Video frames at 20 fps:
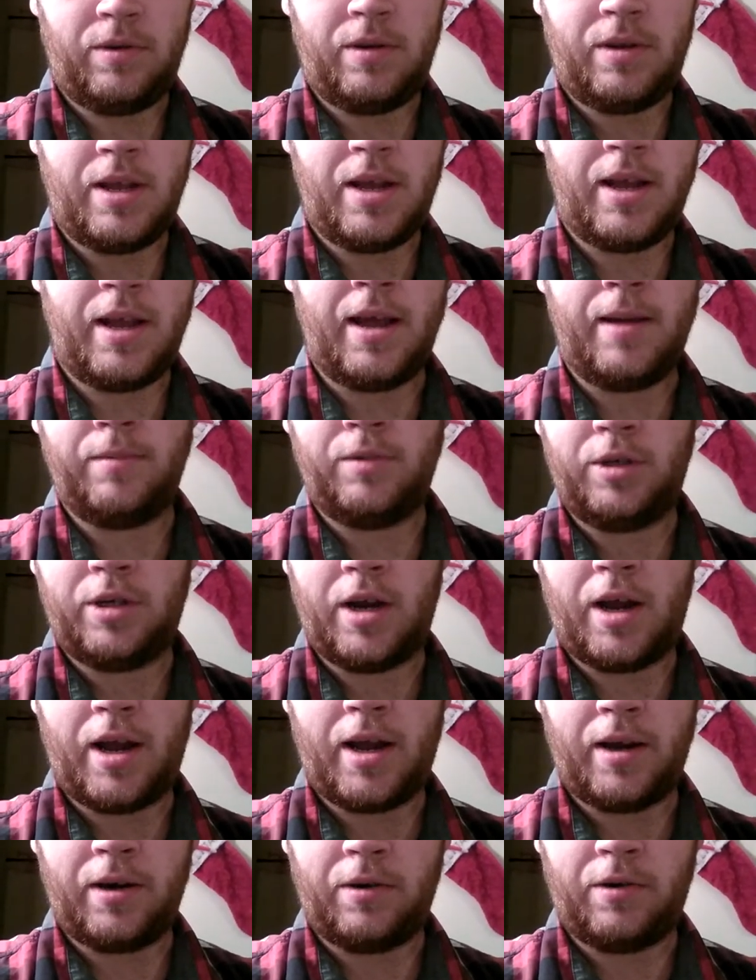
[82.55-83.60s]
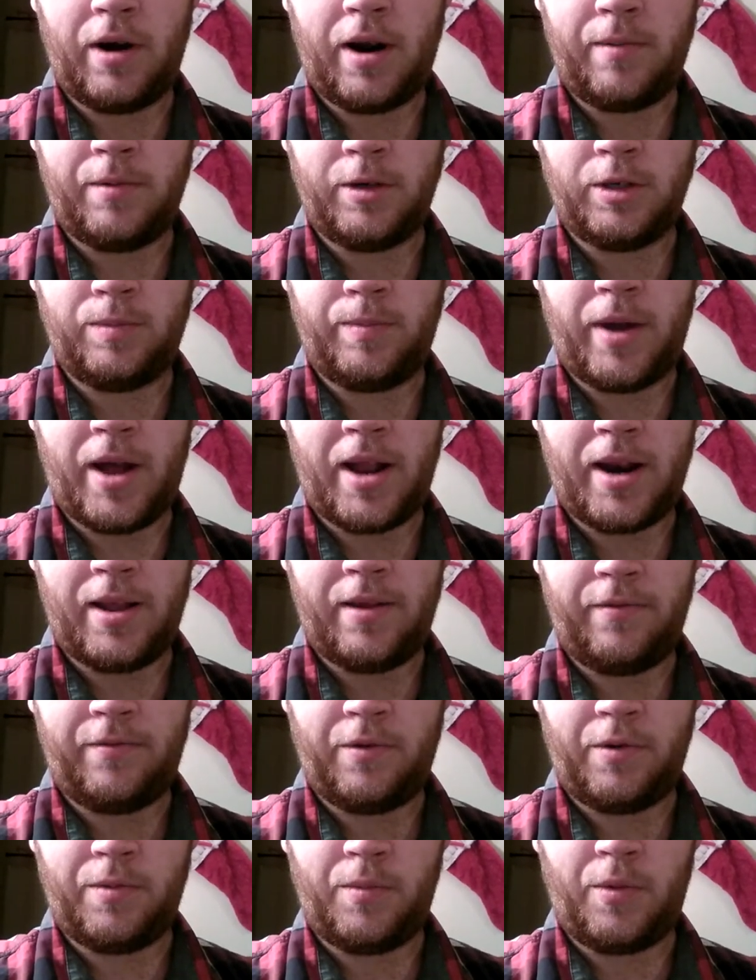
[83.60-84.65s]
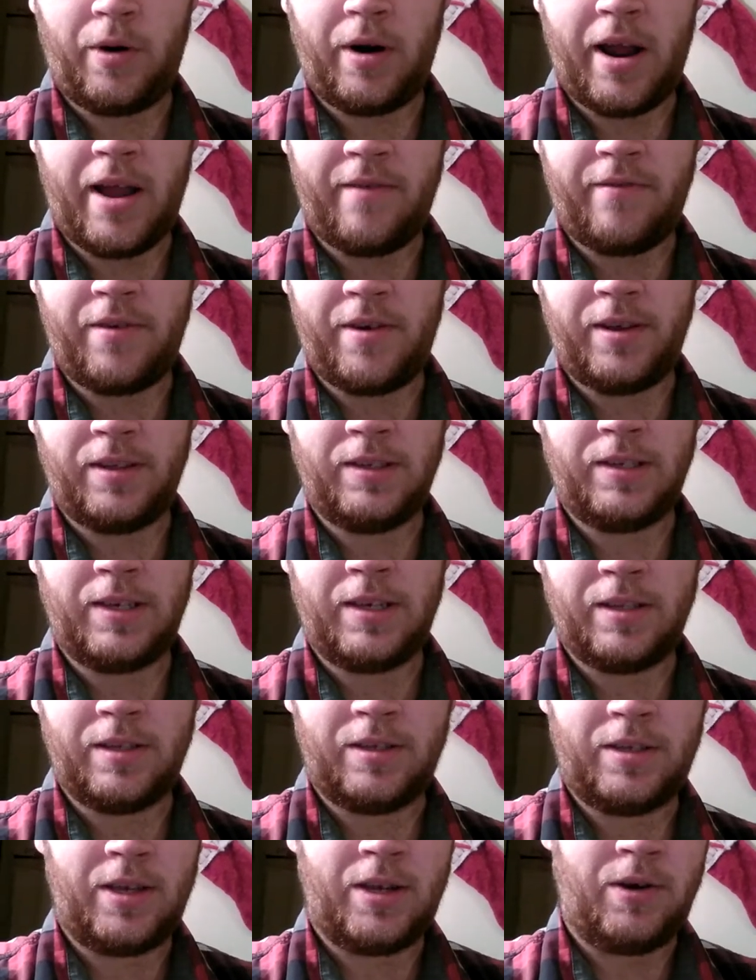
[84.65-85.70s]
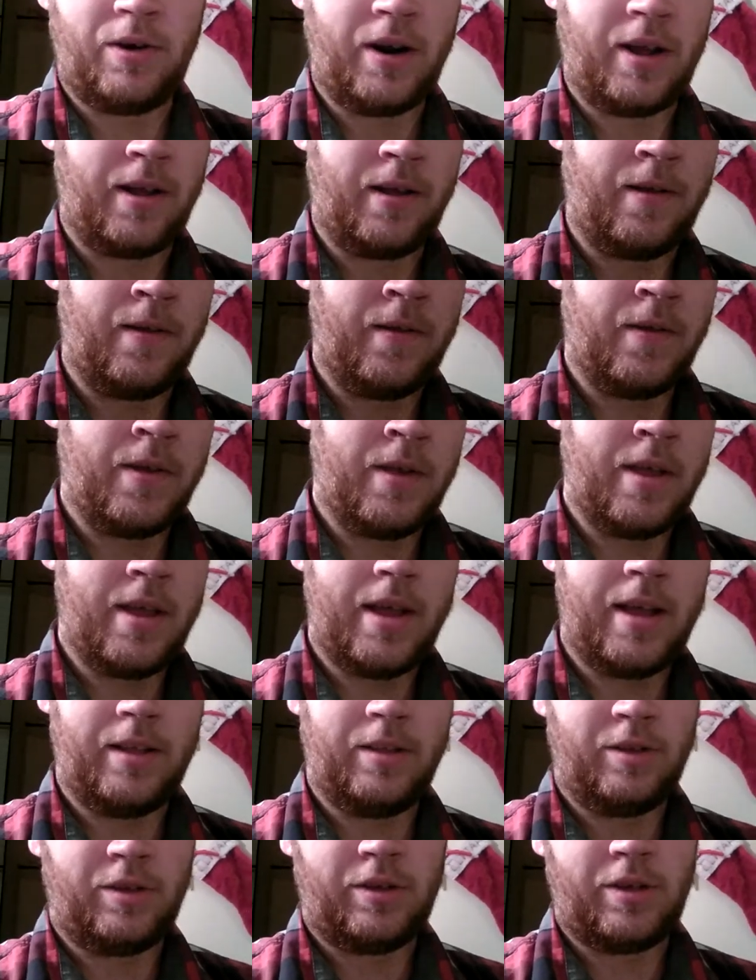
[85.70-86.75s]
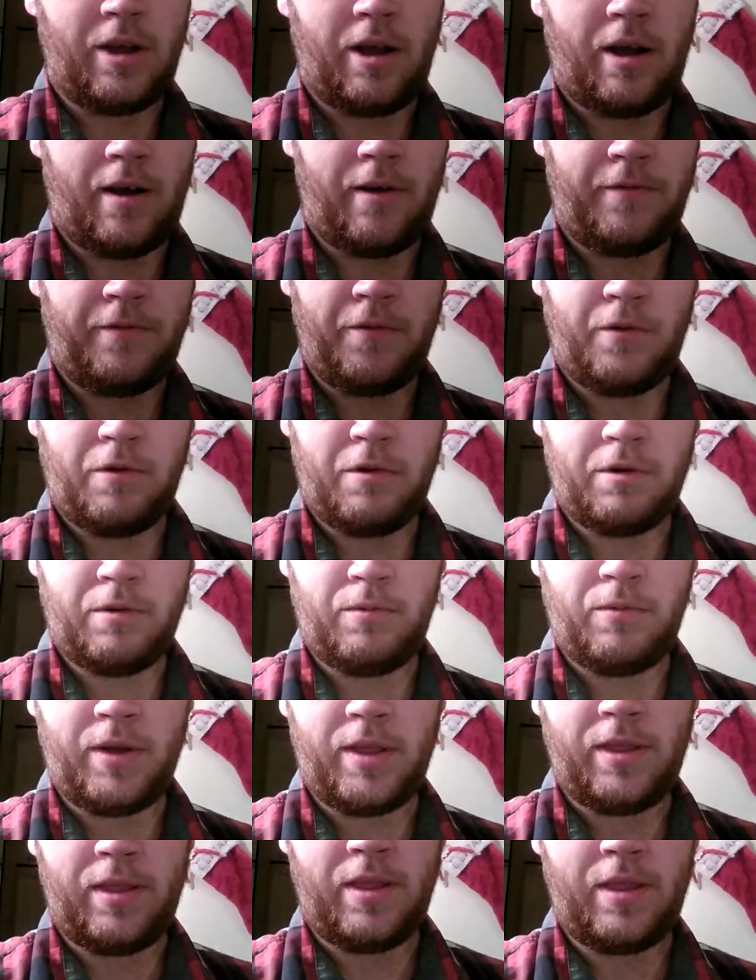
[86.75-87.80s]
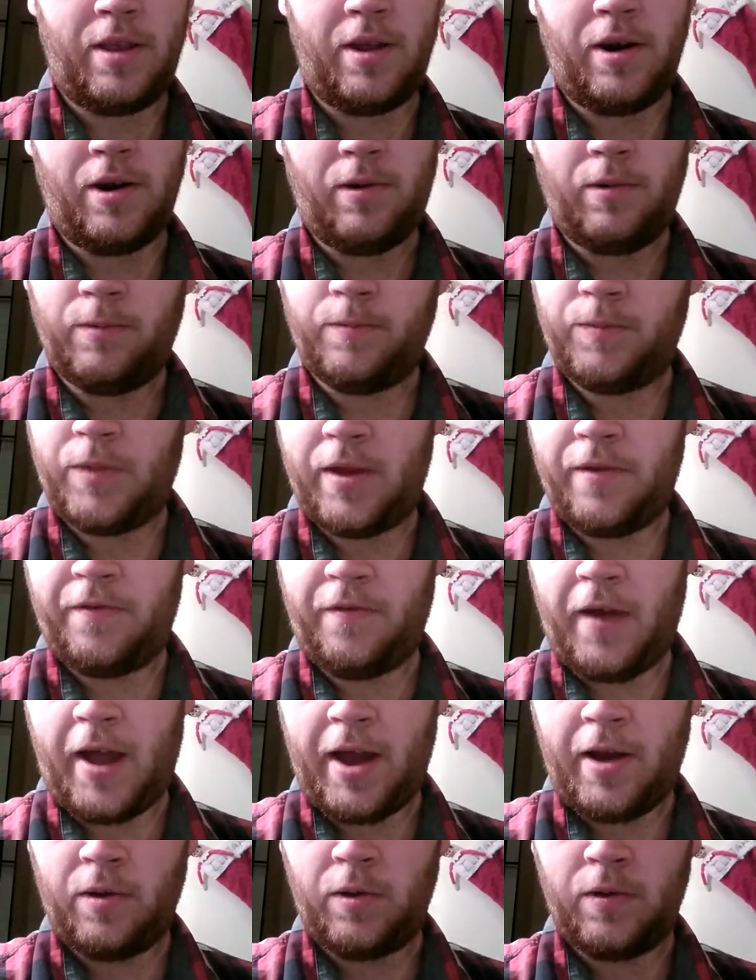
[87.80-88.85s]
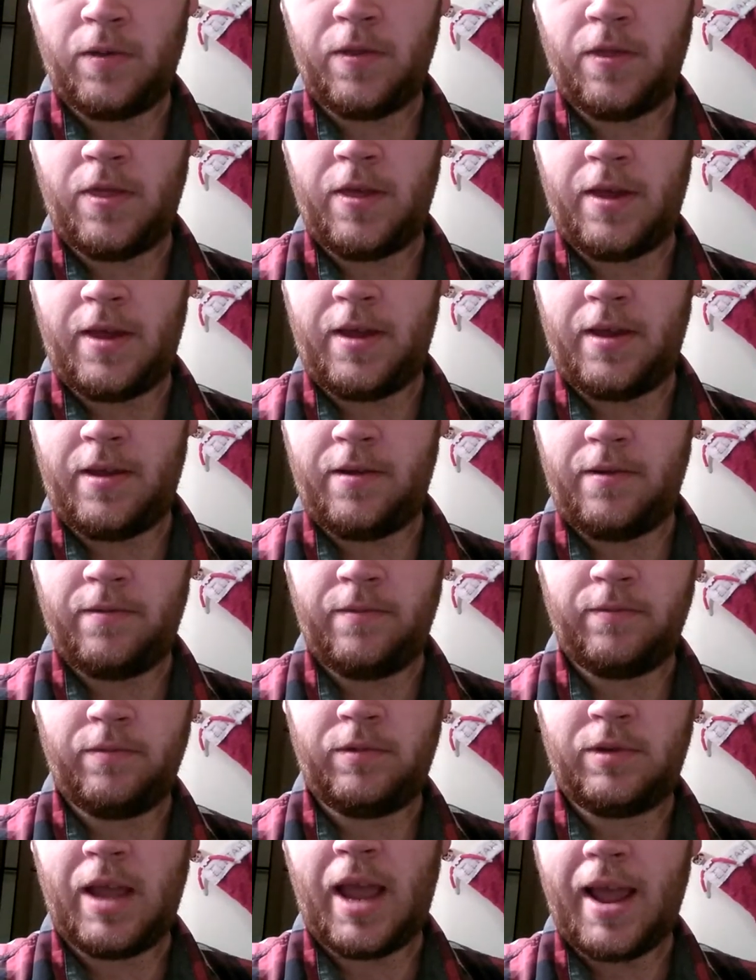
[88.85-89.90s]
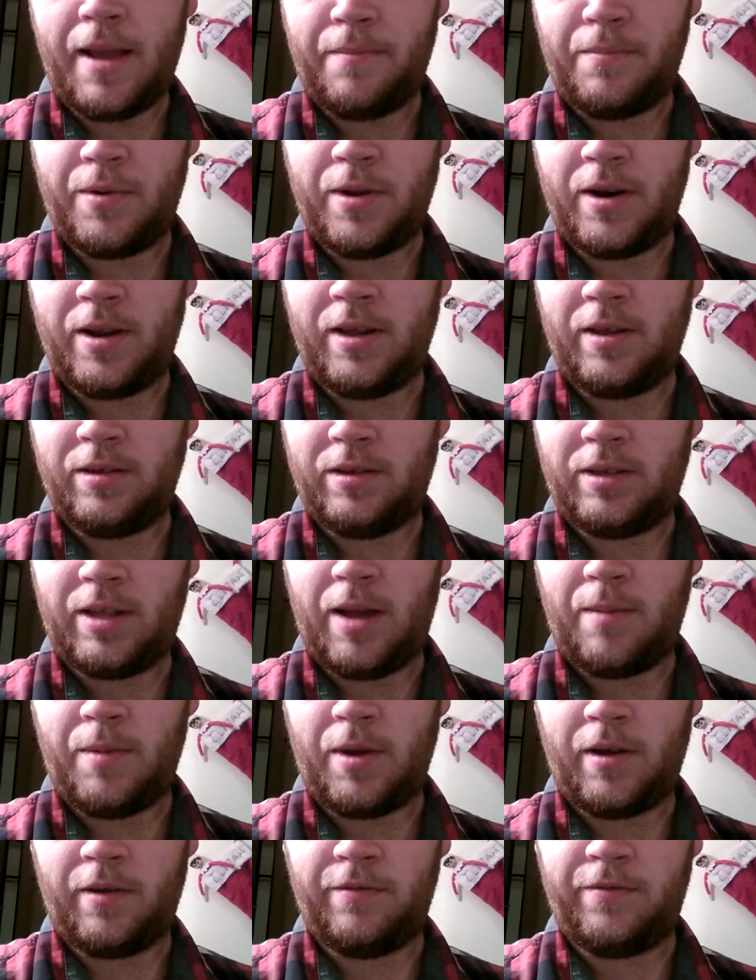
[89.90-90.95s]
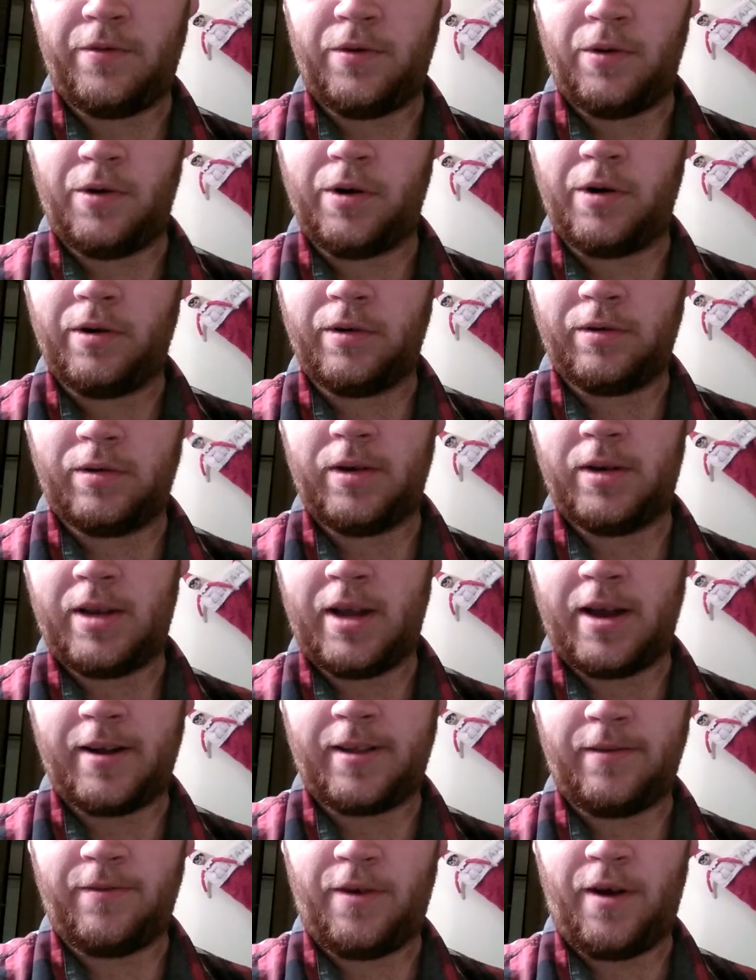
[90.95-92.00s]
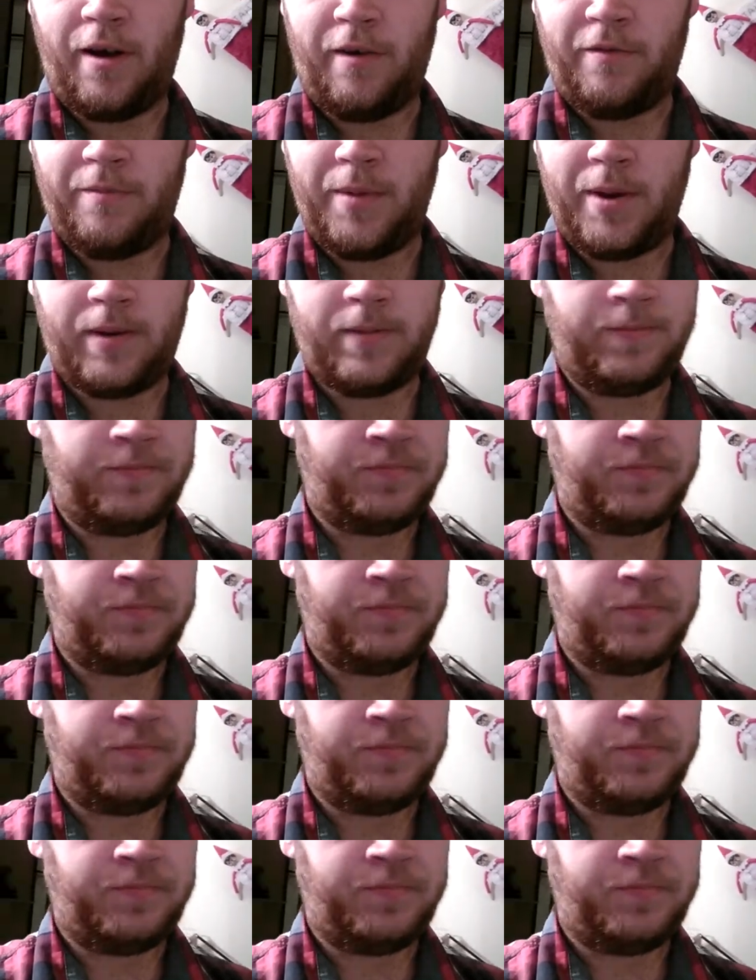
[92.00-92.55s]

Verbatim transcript: dig up John Kramer's body for more evidence, considering in Saw 4 when, you know, they found the tape in his stomach for Detective Hoffman.